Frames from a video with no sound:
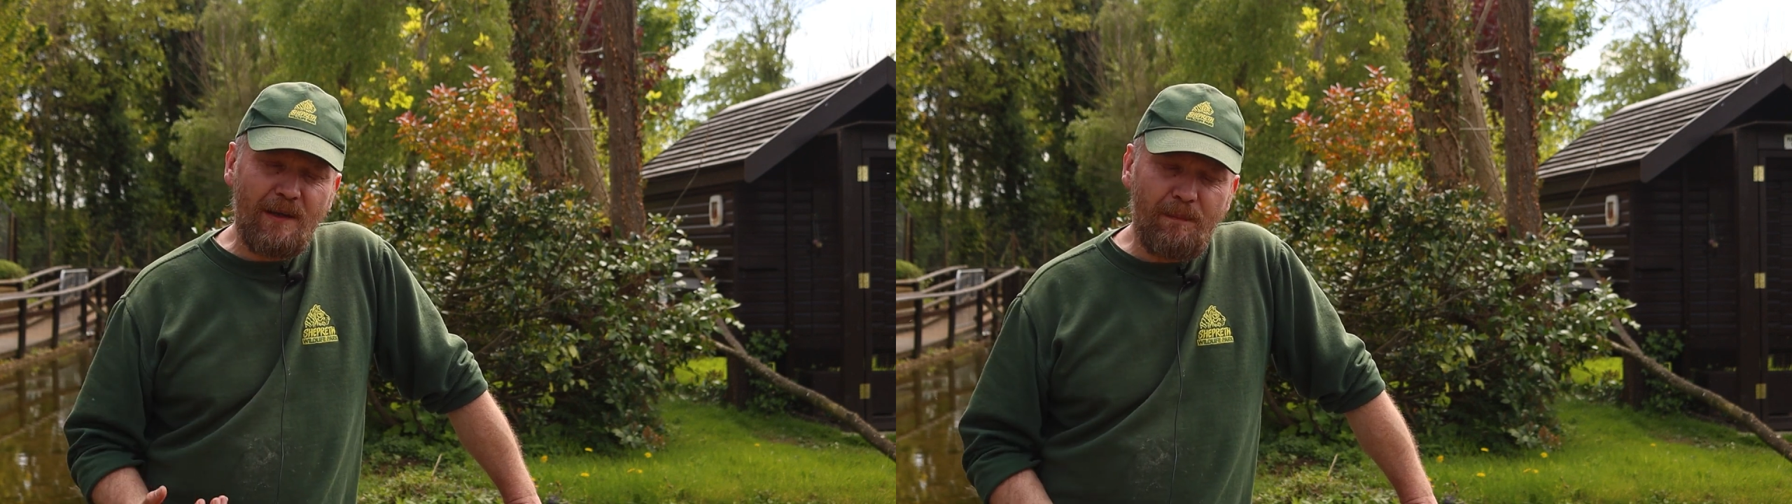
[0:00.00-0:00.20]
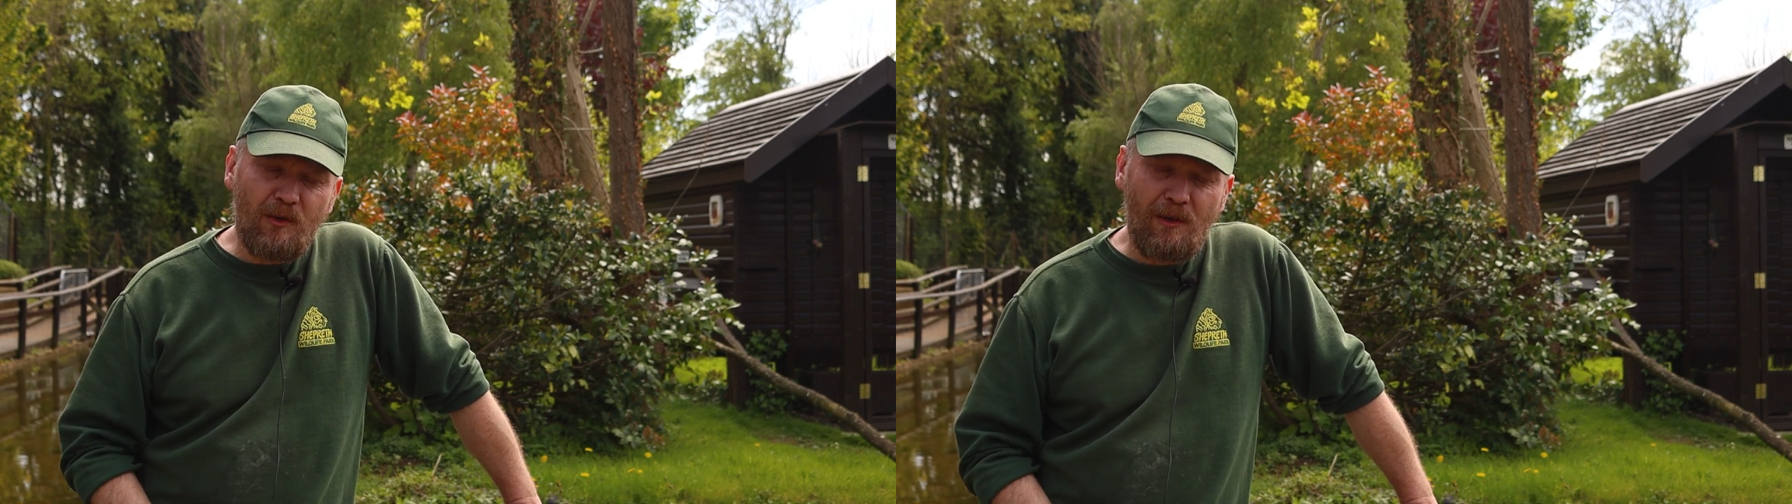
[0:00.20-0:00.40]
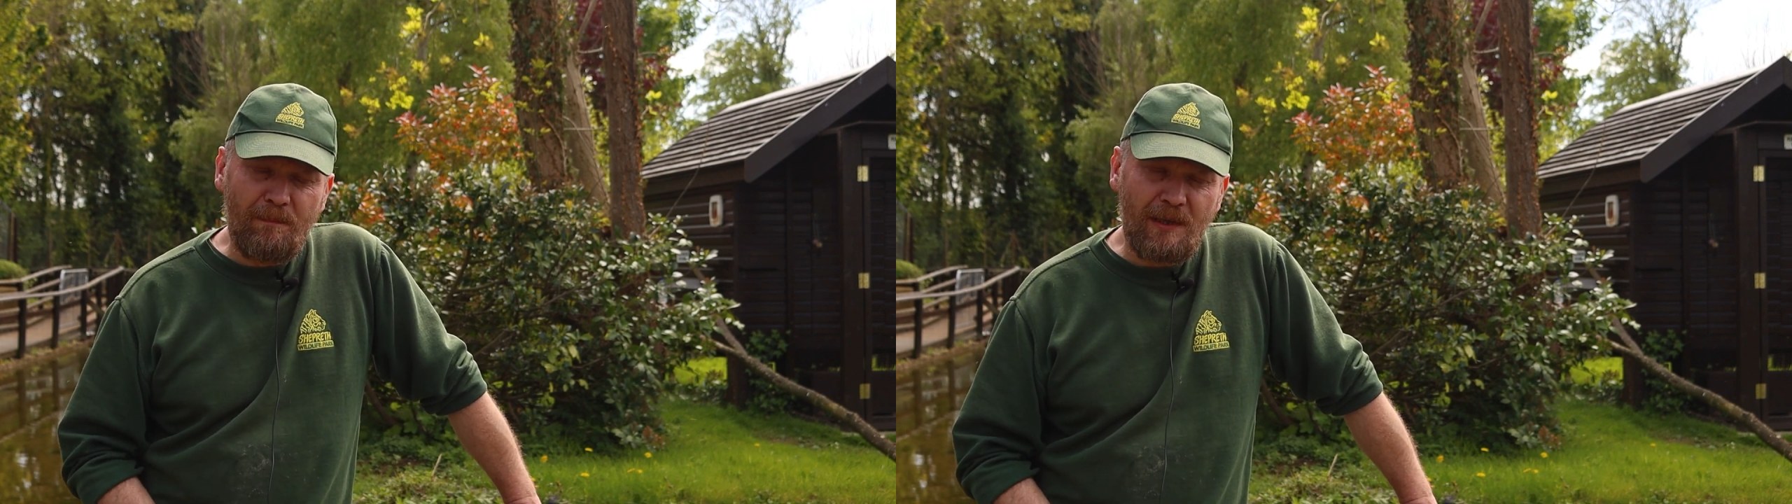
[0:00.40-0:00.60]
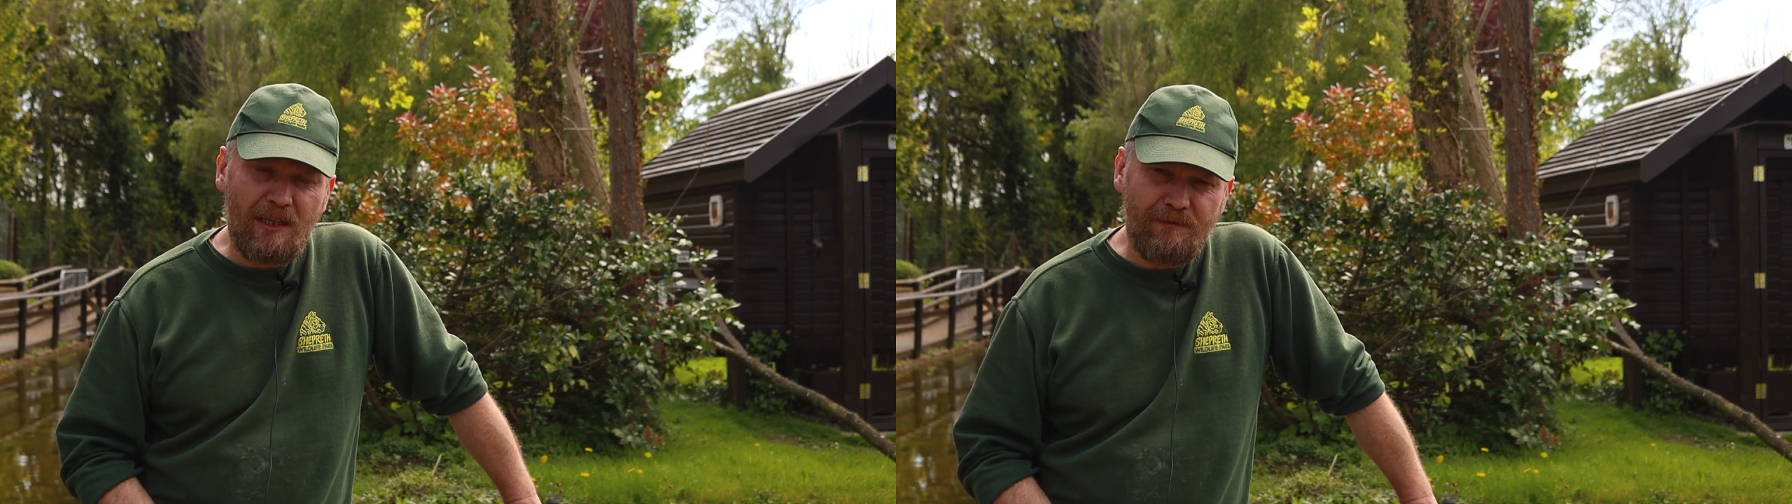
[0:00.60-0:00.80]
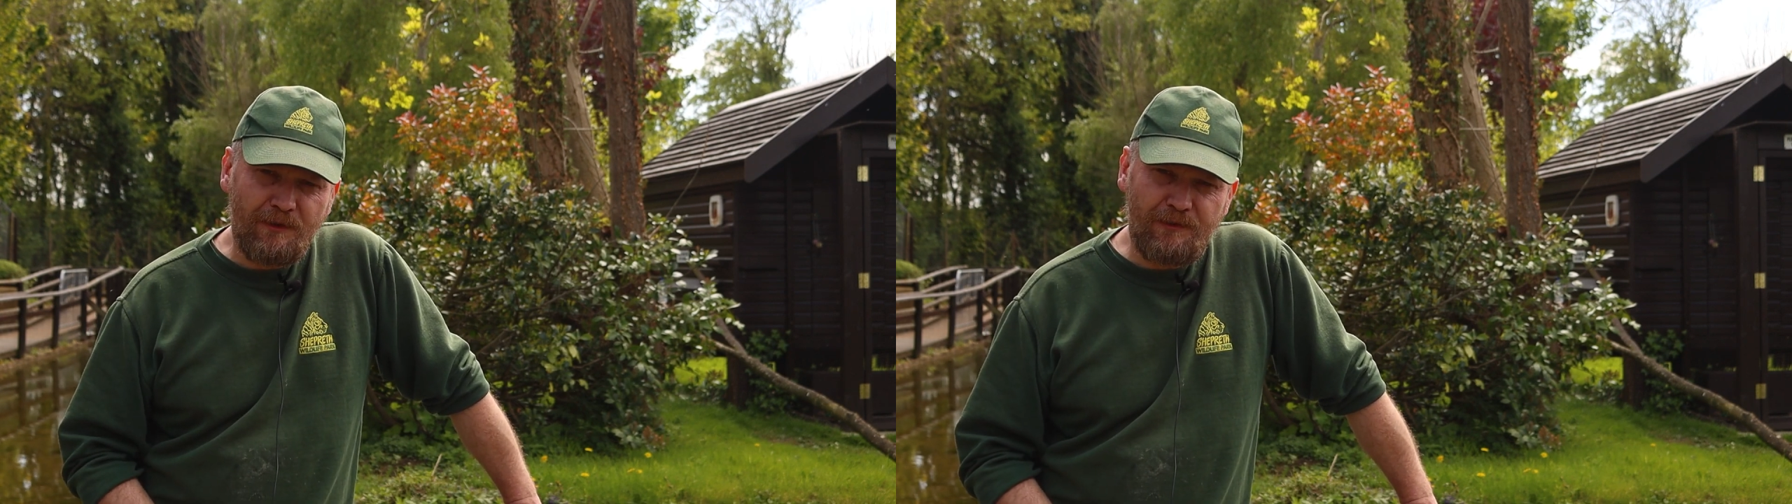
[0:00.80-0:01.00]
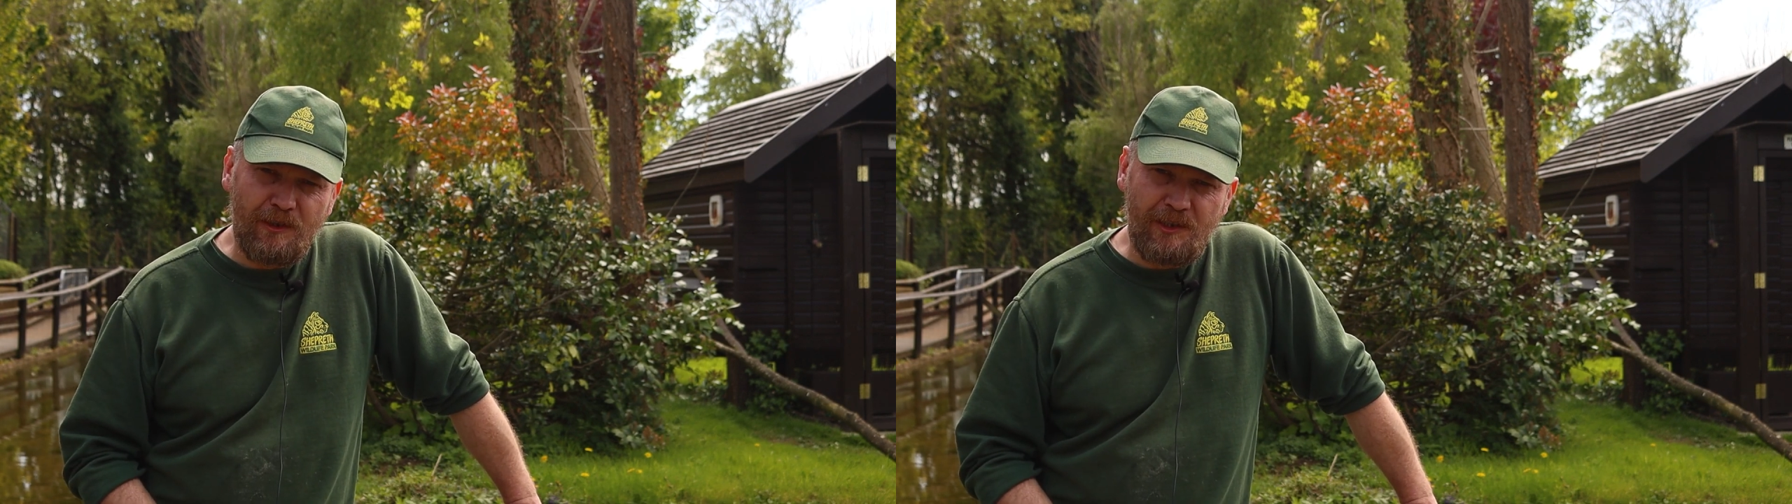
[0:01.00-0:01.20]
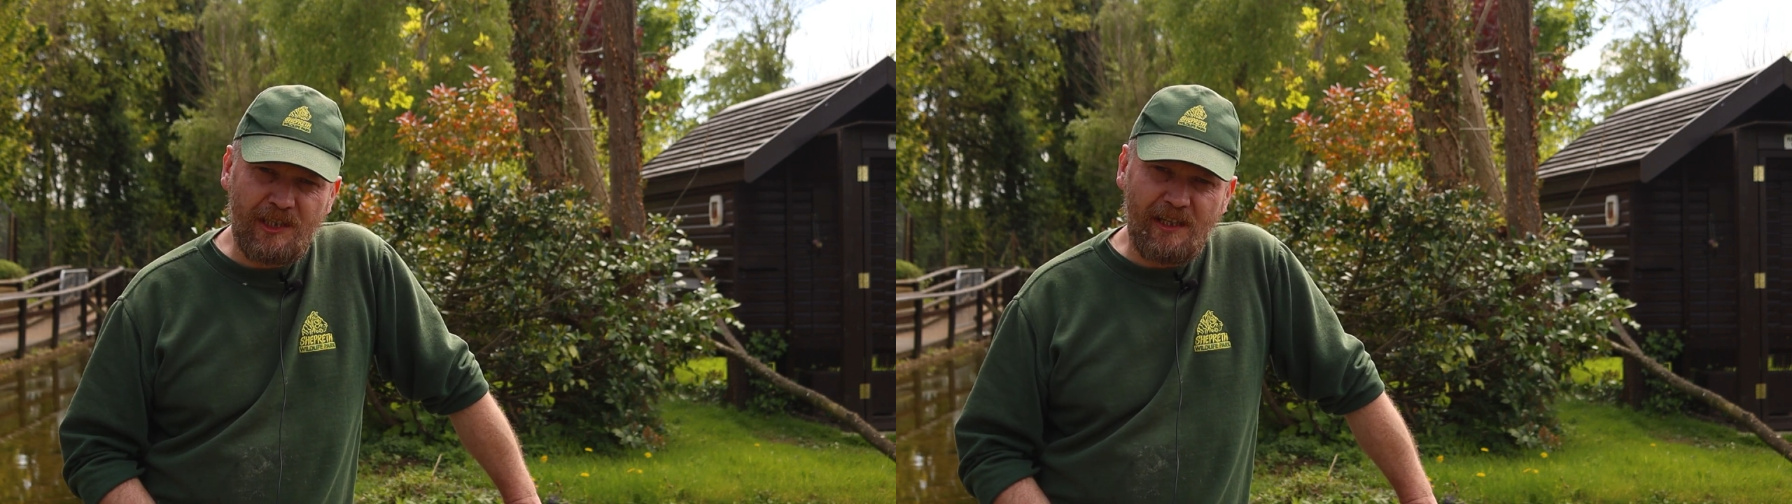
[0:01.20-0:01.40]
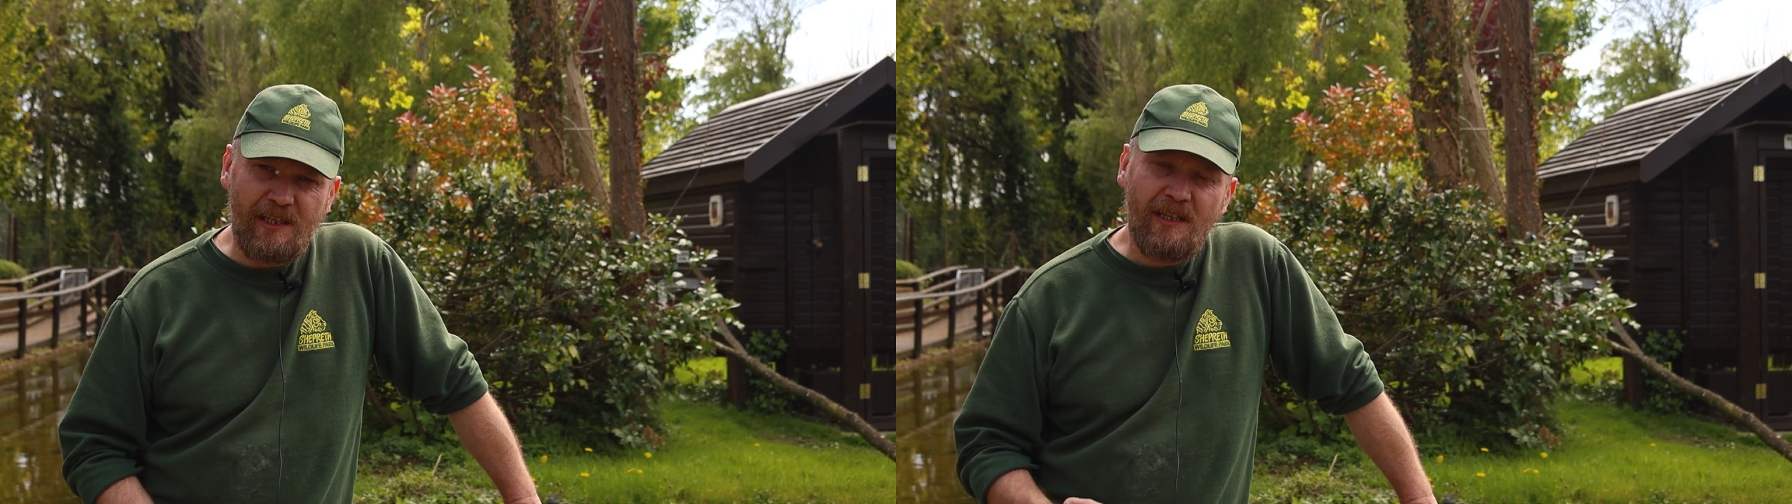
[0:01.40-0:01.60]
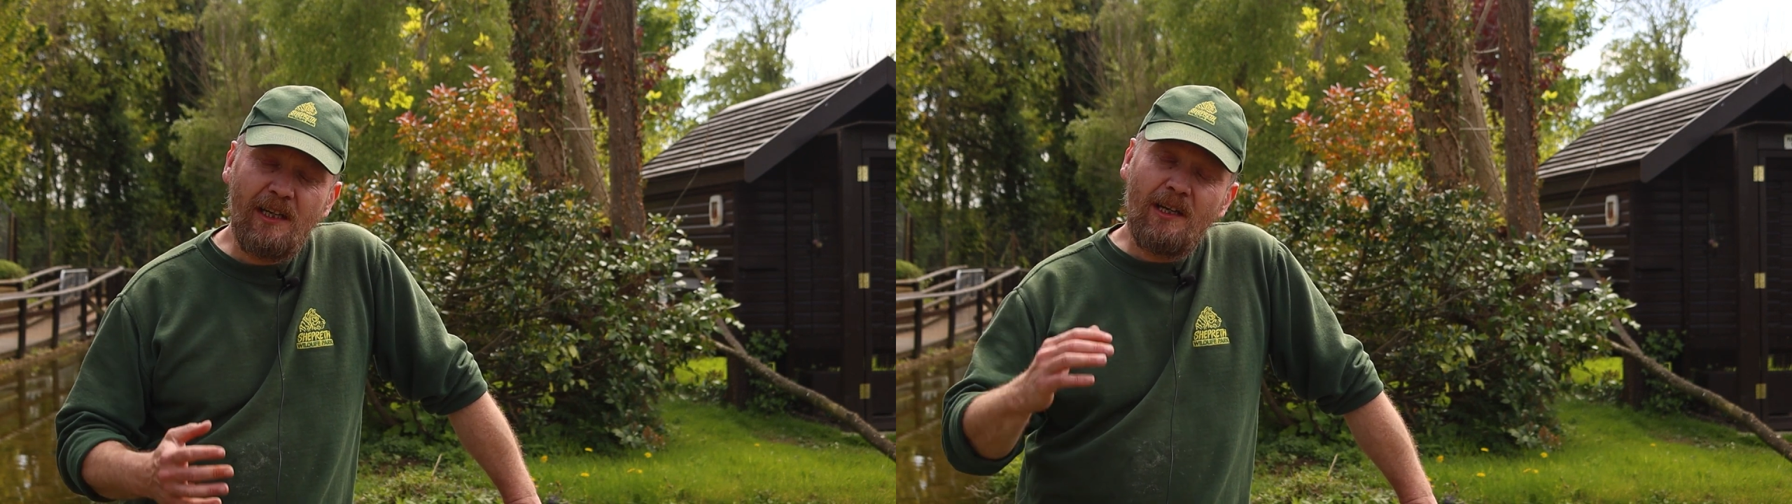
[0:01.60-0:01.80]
important part of the food chain.